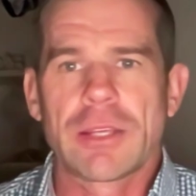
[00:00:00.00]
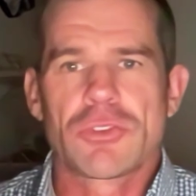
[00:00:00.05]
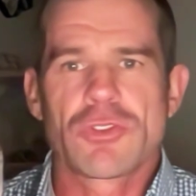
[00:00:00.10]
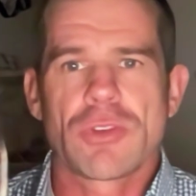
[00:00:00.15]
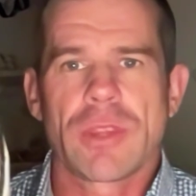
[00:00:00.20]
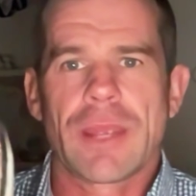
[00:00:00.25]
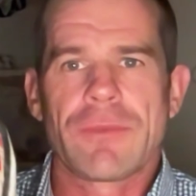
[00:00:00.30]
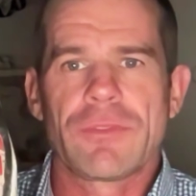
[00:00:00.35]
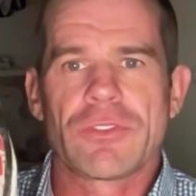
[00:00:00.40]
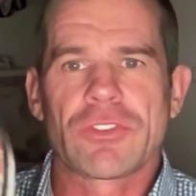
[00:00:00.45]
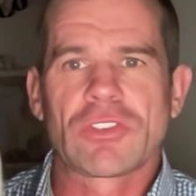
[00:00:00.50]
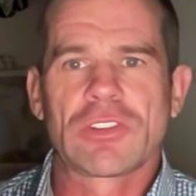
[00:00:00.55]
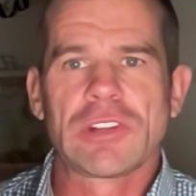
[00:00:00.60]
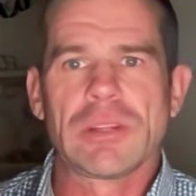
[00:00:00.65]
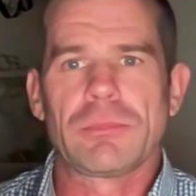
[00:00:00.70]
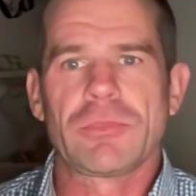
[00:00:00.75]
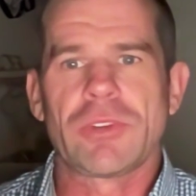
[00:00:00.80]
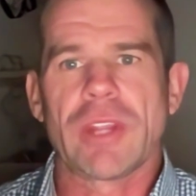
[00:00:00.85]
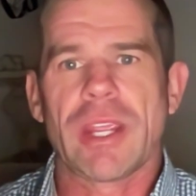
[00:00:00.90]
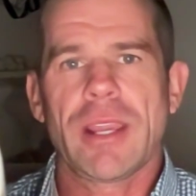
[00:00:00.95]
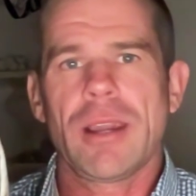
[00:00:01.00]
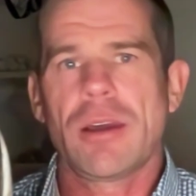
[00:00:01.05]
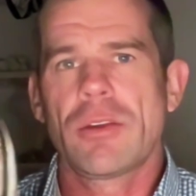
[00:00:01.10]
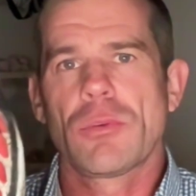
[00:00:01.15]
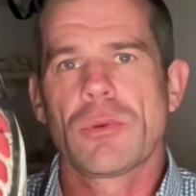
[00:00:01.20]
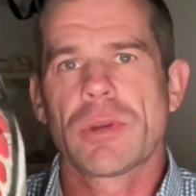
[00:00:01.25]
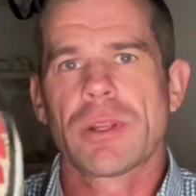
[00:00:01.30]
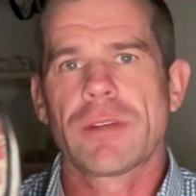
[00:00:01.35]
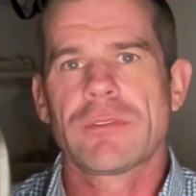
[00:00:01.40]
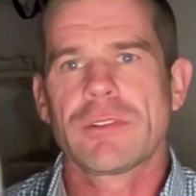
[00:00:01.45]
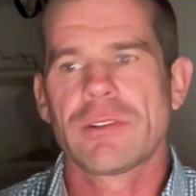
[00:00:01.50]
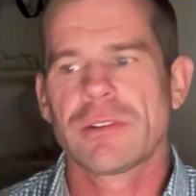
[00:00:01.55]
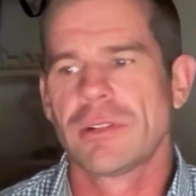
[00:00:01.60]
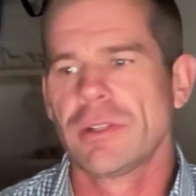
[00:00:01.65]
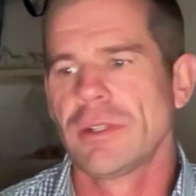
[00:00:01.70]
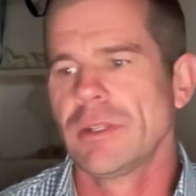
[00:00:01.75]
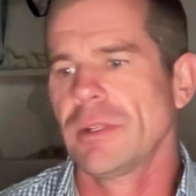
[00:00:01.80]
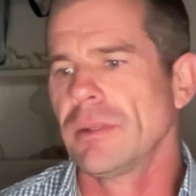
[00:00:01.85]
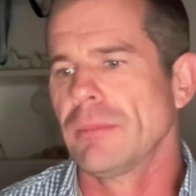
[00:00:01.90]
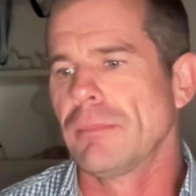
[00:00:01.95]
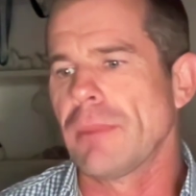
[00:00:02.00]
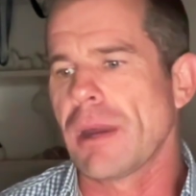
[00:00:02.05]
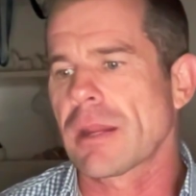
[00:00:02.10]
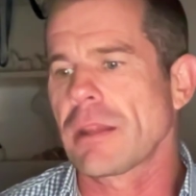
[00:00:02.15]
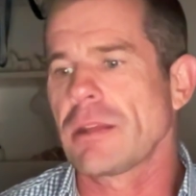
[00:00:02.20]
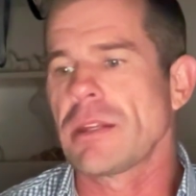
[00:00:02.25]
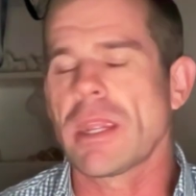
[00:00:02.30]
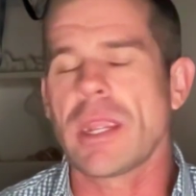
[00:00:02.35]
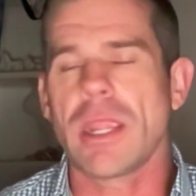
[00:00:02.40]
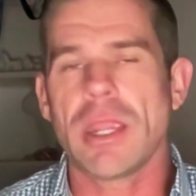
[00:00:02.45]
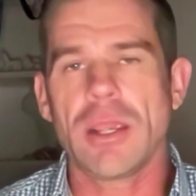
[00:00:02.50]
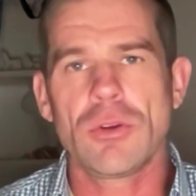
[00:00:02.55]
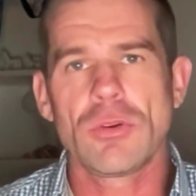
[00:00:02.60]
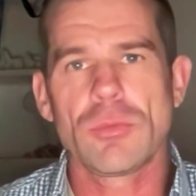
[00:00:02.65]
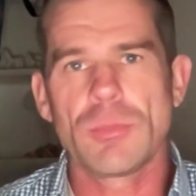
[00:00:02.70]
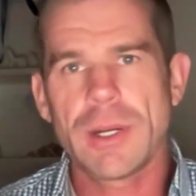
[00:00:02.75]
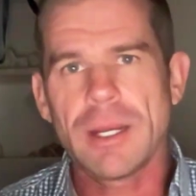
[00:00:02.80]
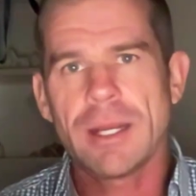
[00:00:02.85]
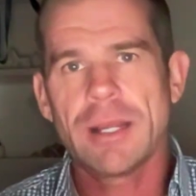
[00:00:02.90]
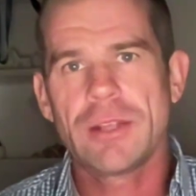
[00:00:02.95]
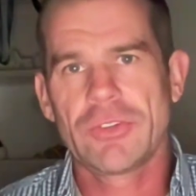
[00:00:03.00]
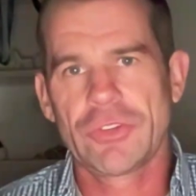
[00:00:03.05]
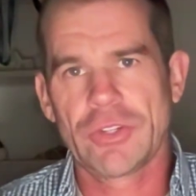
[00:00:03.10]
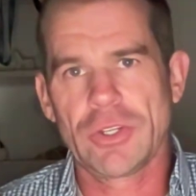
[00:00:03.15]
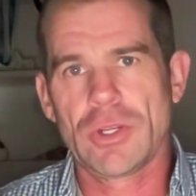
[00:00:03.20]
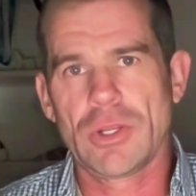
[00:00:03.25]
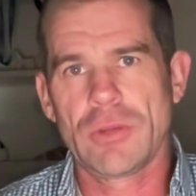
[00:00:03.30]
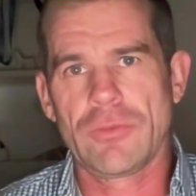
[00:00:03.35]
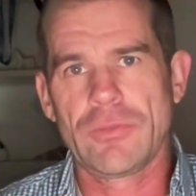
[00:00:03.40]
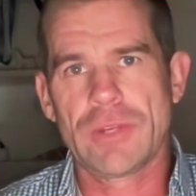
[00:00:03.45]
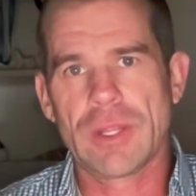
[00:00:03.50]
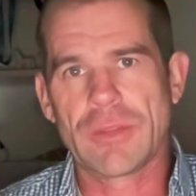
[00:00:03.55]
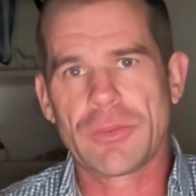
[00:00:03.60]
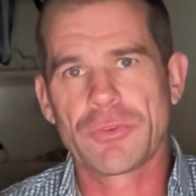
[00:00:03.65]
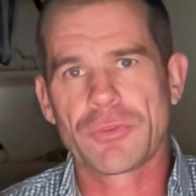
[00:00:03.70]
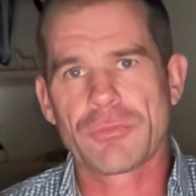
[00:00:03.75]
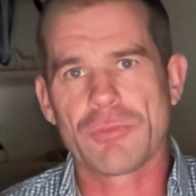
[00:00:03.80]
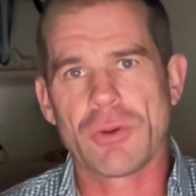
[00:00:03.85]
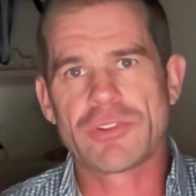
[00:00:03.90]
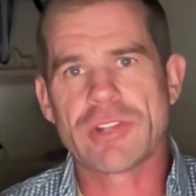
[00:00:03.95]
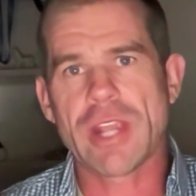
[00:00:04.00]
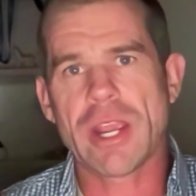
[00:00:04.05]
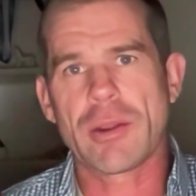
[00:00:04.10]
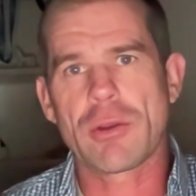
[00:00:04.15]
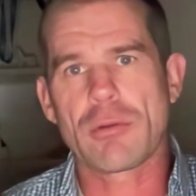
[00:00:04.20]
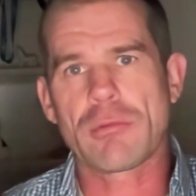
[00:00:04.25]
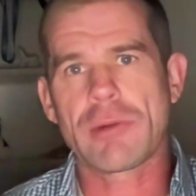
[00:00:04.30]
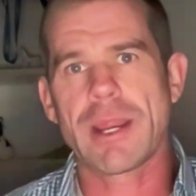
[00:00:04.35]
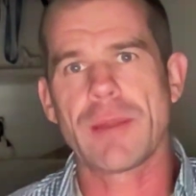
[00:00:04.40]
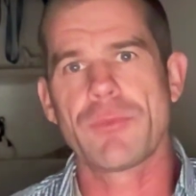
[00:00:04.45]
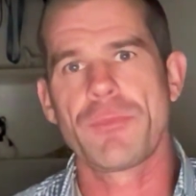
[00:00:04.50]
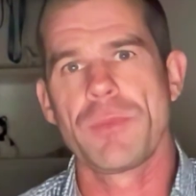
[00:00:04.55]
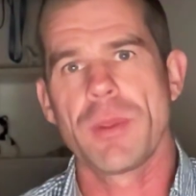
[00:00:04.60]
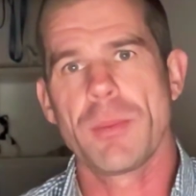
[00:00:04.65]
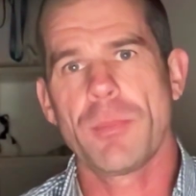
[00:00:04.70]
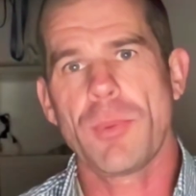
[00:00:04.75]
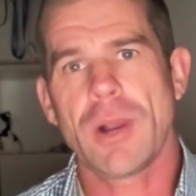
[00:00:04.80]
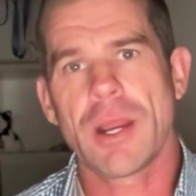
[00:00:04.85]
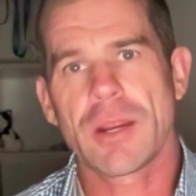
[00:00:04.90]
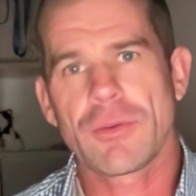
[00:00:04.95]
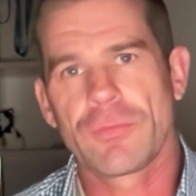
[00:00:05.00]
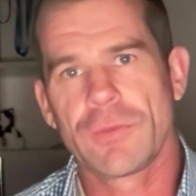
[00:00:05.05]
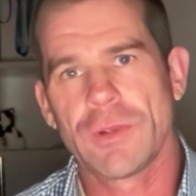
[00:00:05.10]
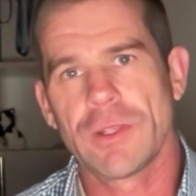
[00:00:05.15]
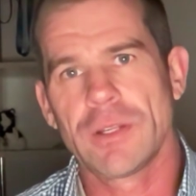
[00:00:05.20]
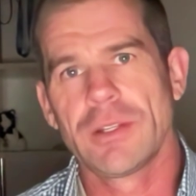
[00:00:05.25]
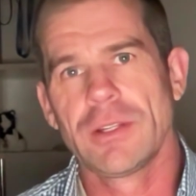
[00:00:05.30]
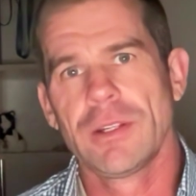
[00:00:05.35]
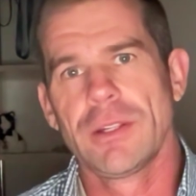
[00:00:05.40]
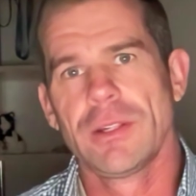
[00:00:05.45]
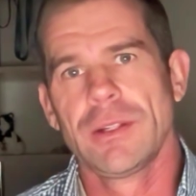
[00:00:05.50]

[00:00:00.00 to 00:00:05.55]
sure they haven't slipped down or whatever, marking your handlebars so you know if nothing's rotated around from your bike fit,